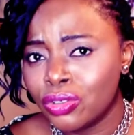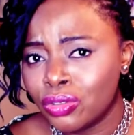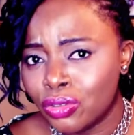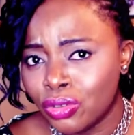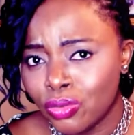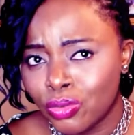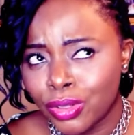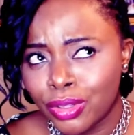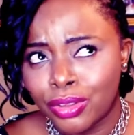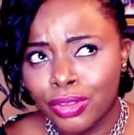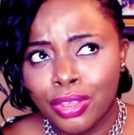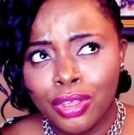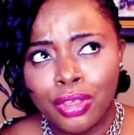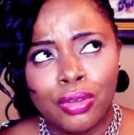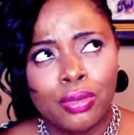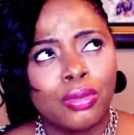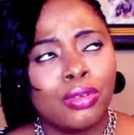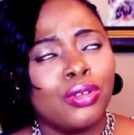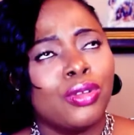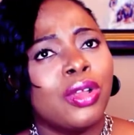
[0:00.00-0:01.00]
to do with
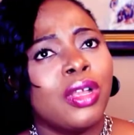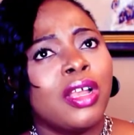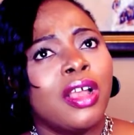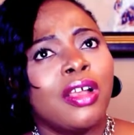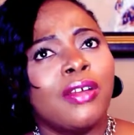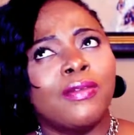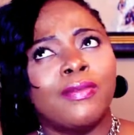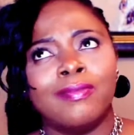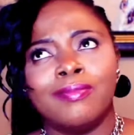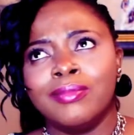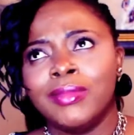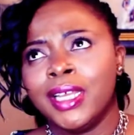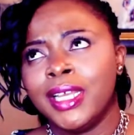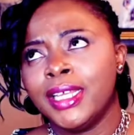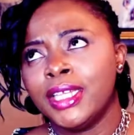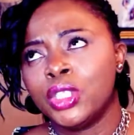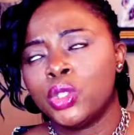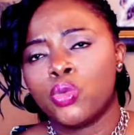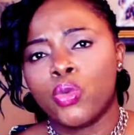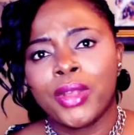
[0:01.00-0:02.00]
you
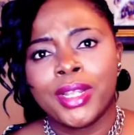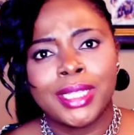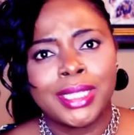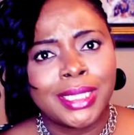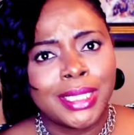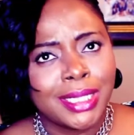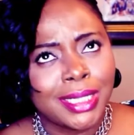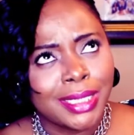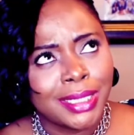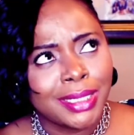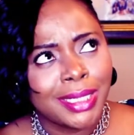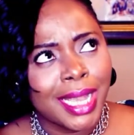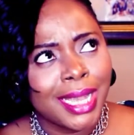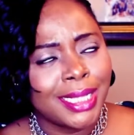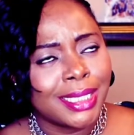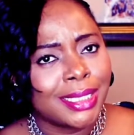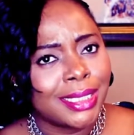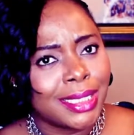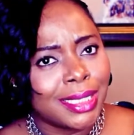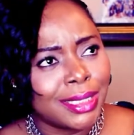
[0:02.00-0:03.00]
in
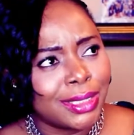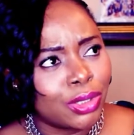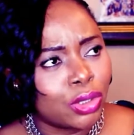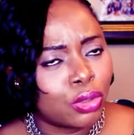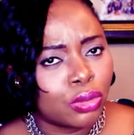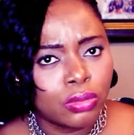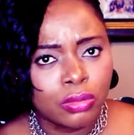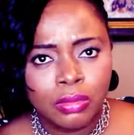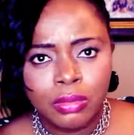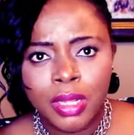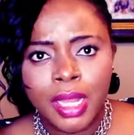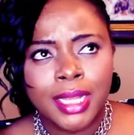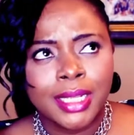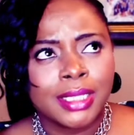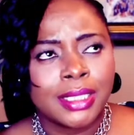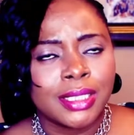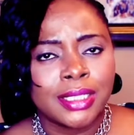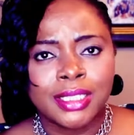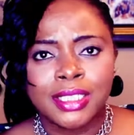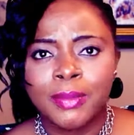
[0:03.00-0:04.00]

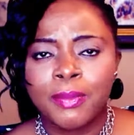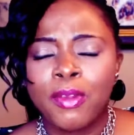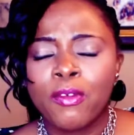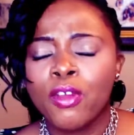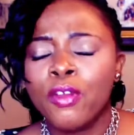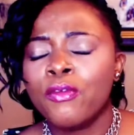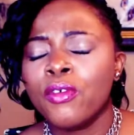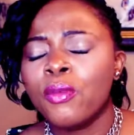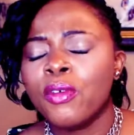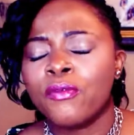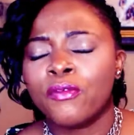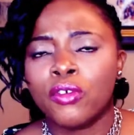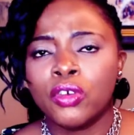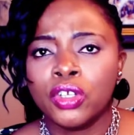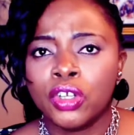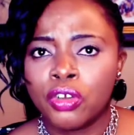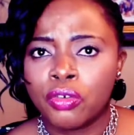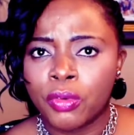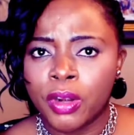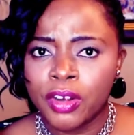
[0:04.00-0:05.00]
2019, even before
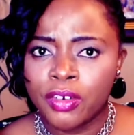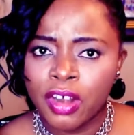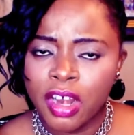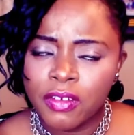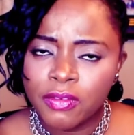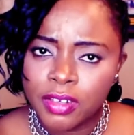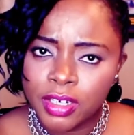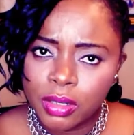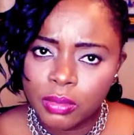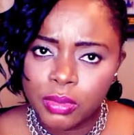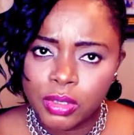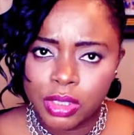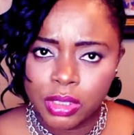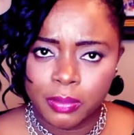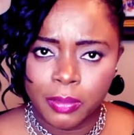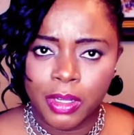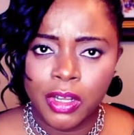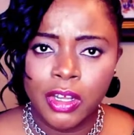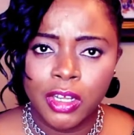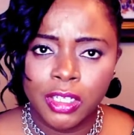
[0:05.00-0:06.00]
your great-grandfather was
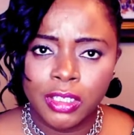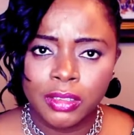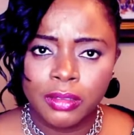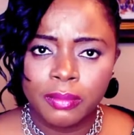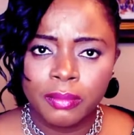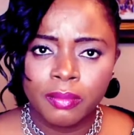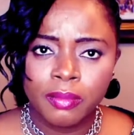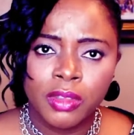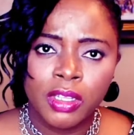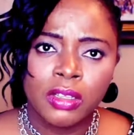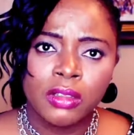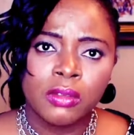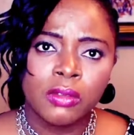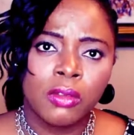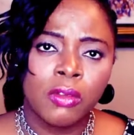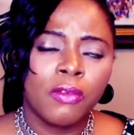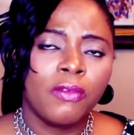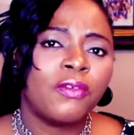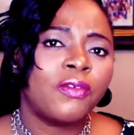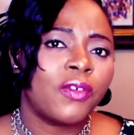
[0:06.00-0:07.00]
born.
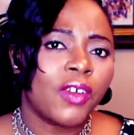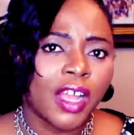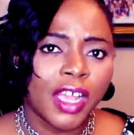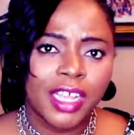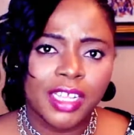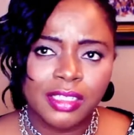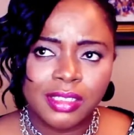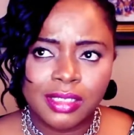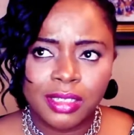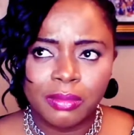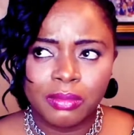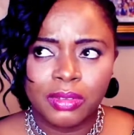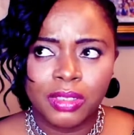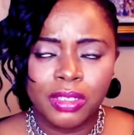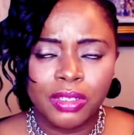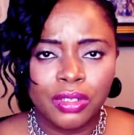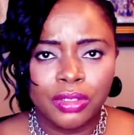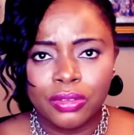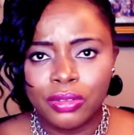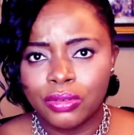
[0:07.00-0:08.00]
Don't fight
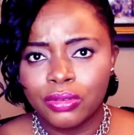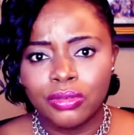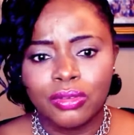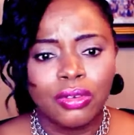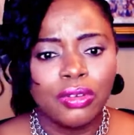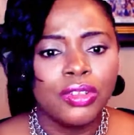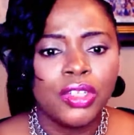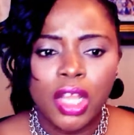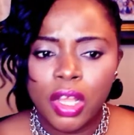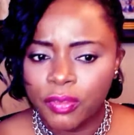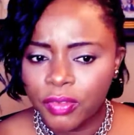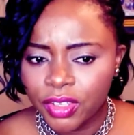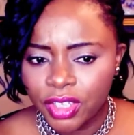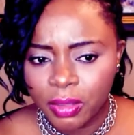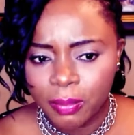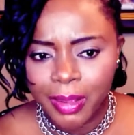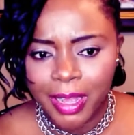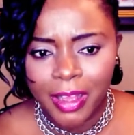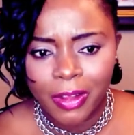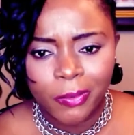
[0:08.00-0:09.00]
something you don't know nothing
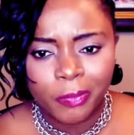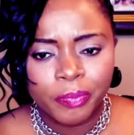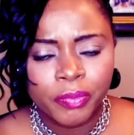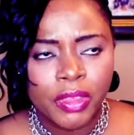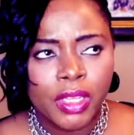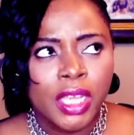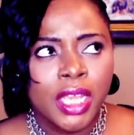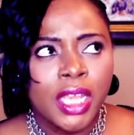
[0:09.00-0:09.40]
about.